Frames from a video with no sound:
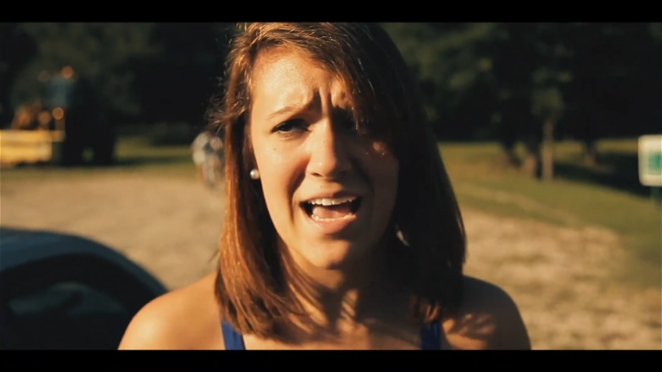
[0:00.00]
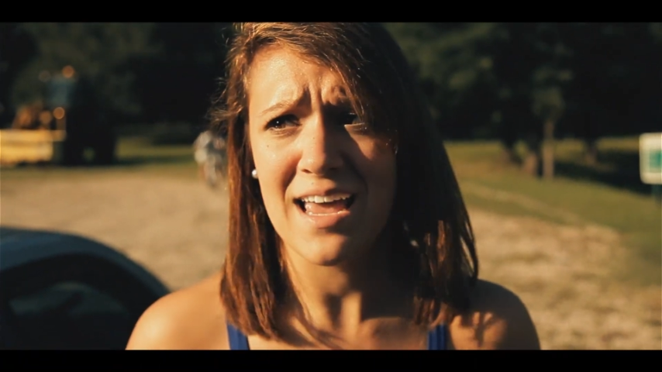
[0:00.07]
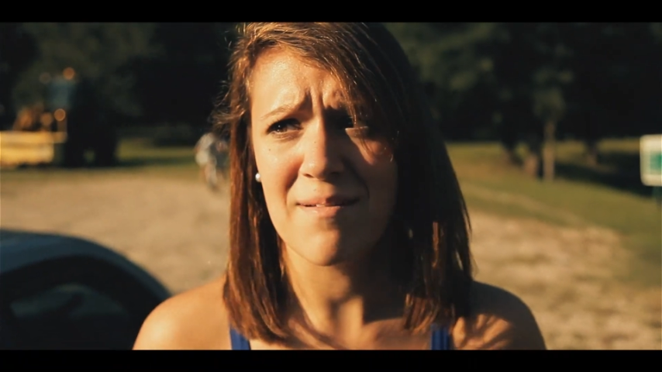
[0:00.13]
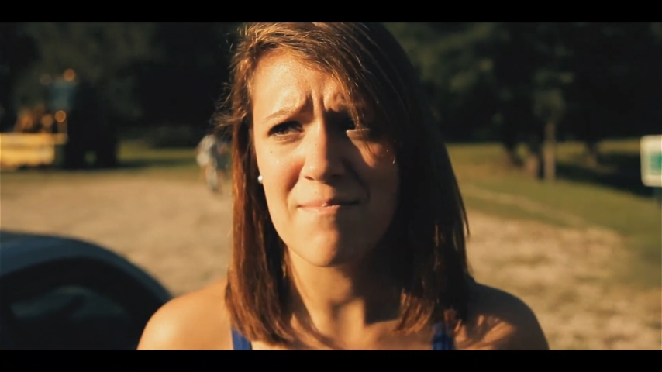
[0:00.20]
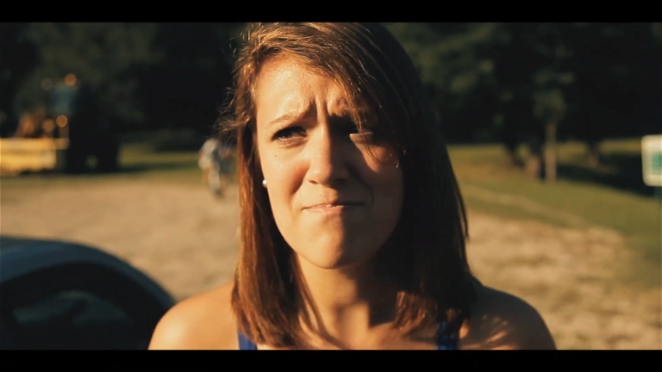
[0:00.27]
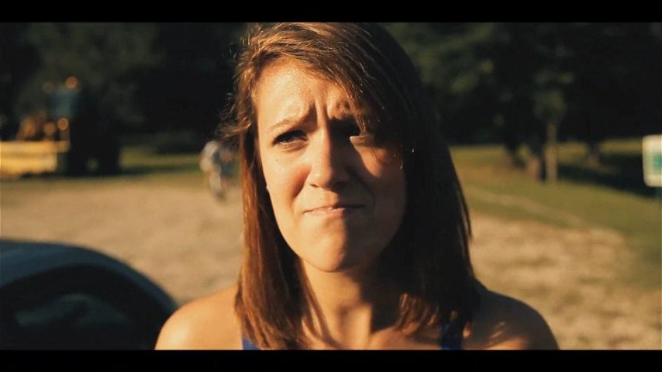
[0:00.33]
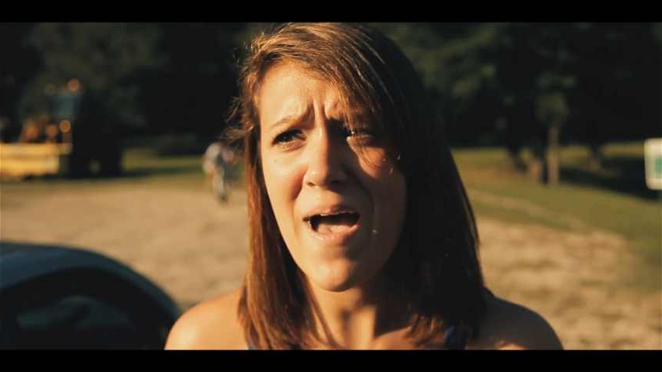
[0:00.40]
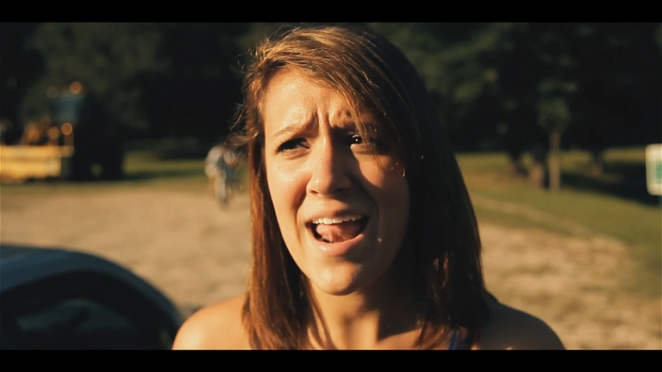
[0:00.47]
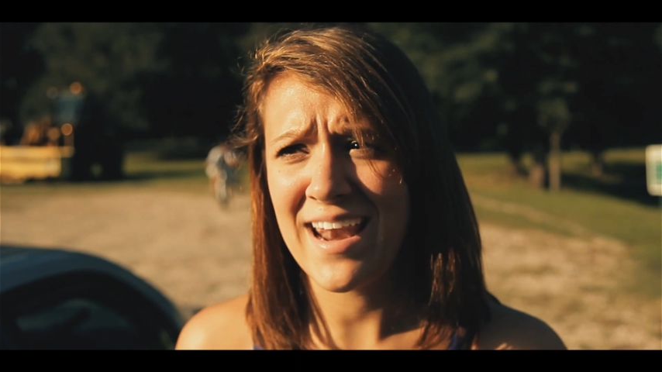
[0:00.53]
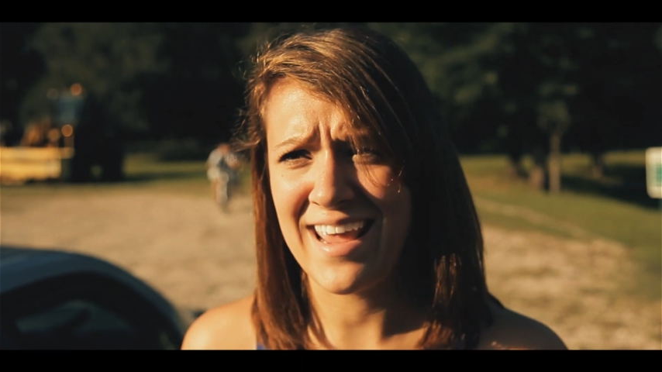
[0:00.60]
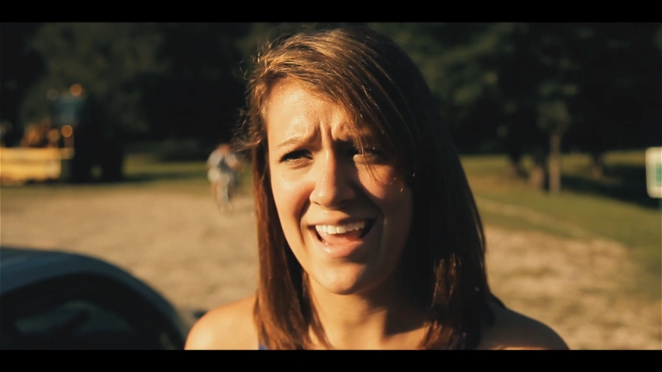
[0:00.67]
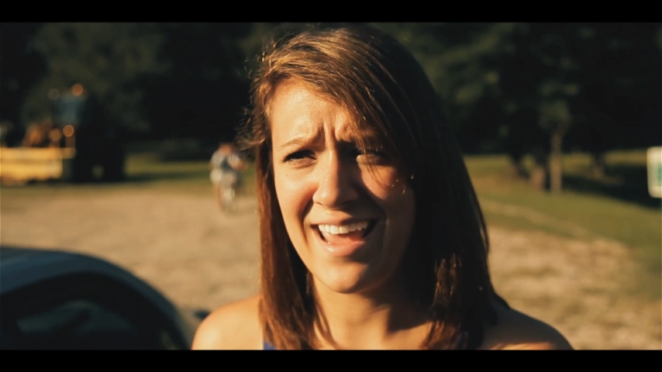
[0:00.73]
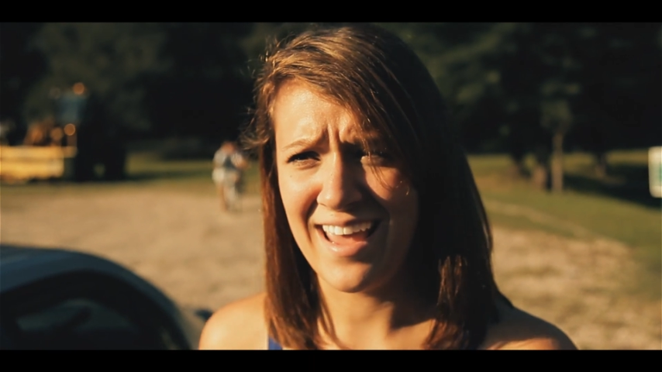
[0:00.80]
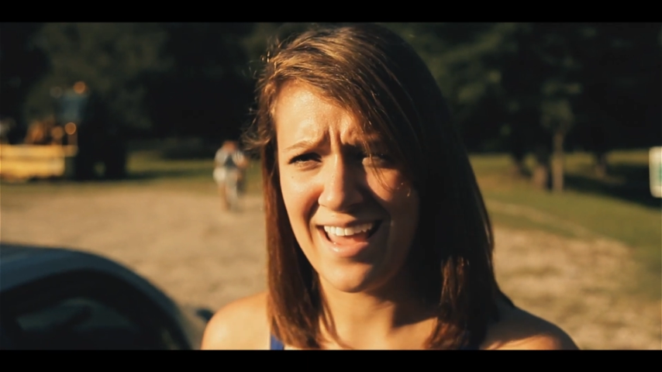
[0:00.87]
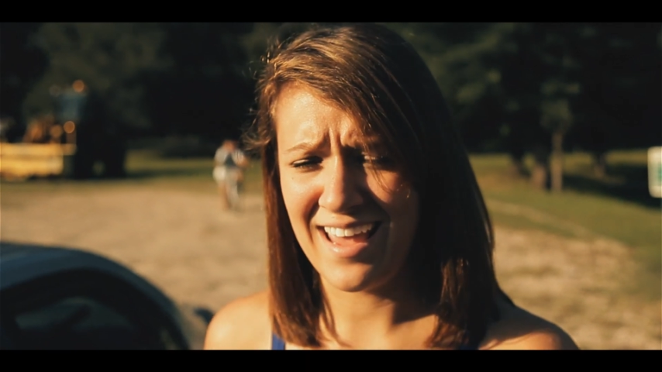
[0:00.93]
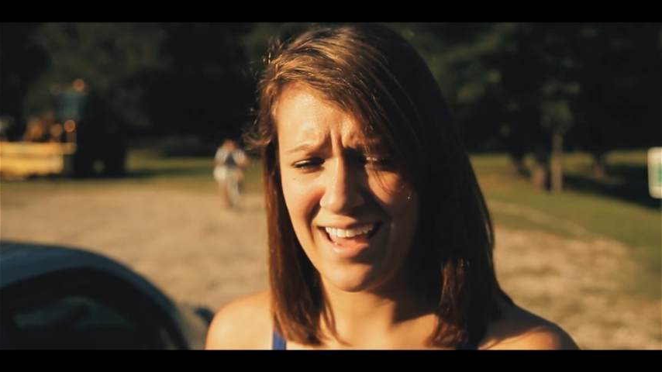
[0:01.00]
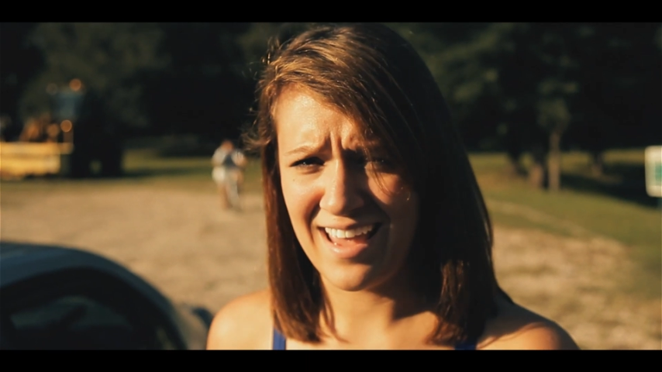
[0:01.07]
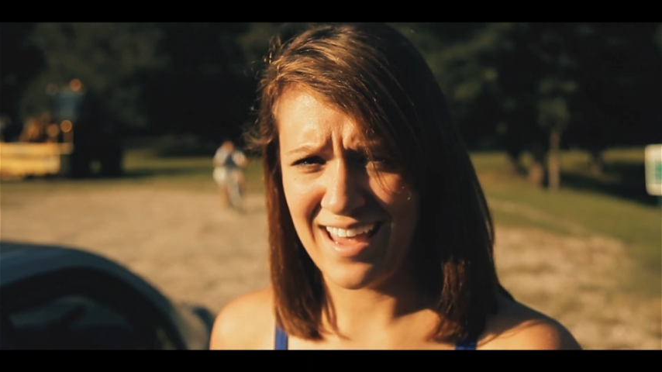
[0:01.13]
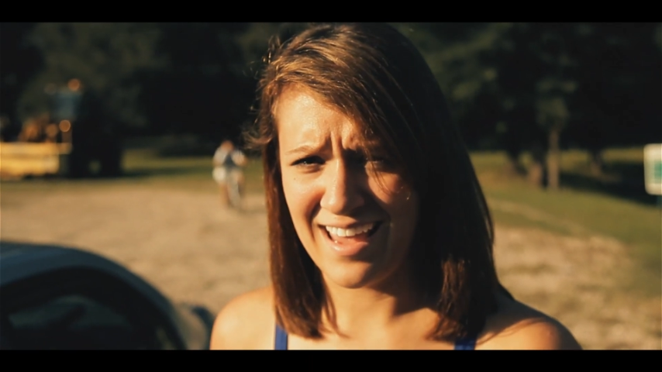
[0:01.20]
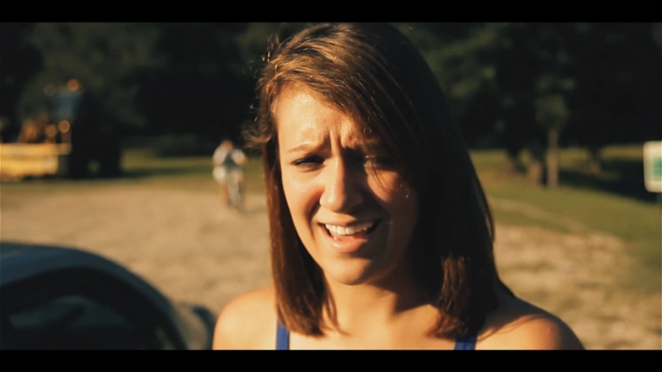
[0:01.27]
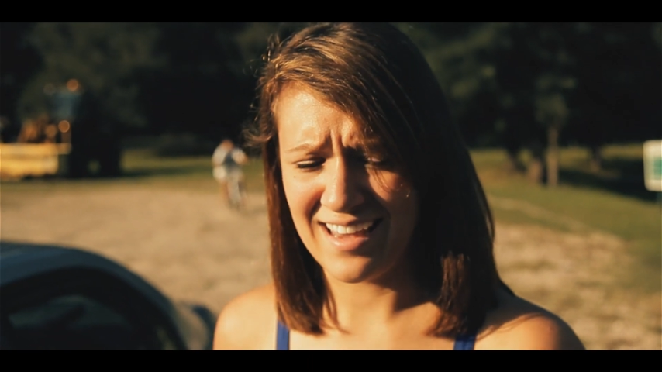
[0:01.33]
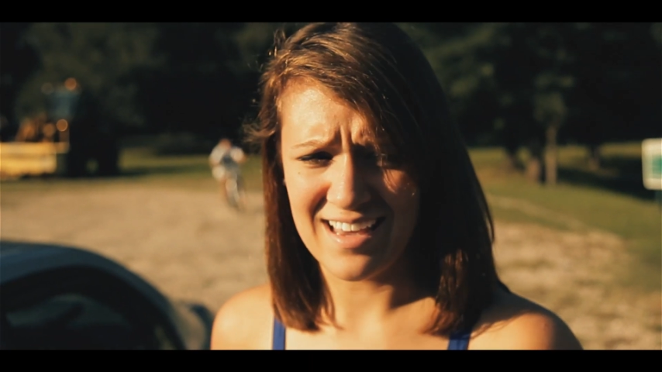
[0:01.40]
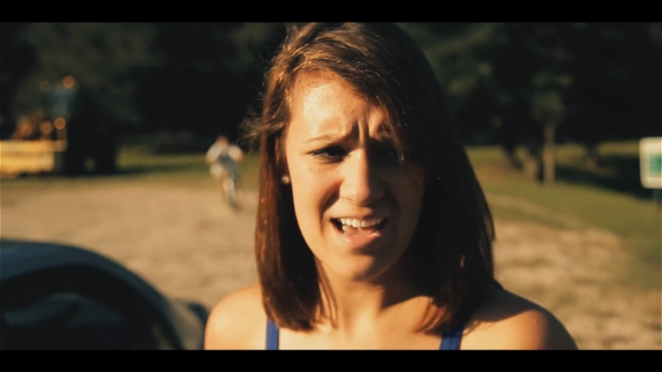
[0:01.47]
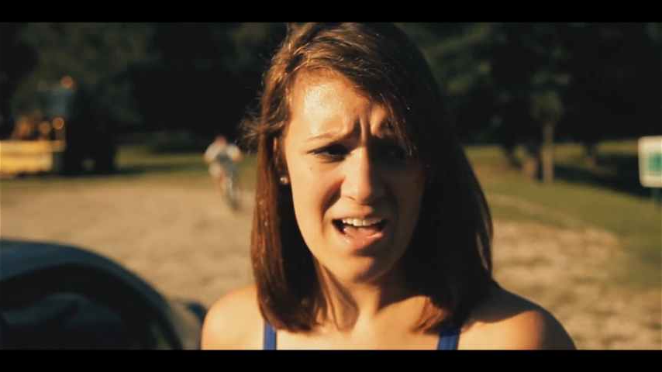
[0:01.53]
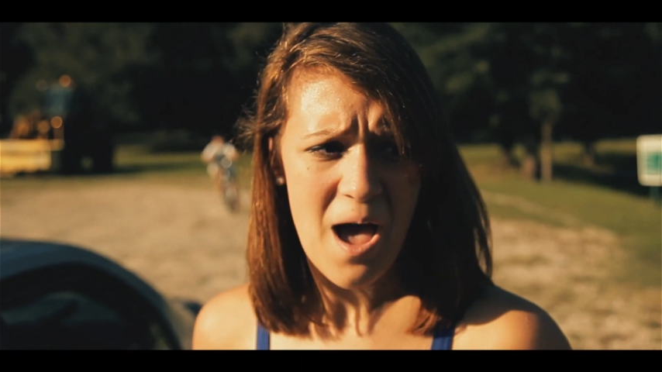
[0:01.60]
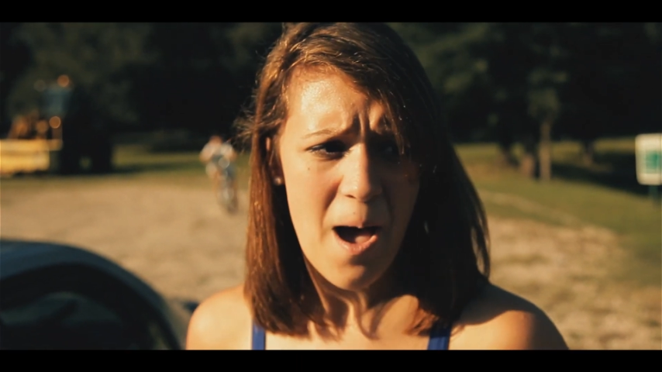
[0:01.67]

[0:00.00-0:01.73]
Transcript: diabetic.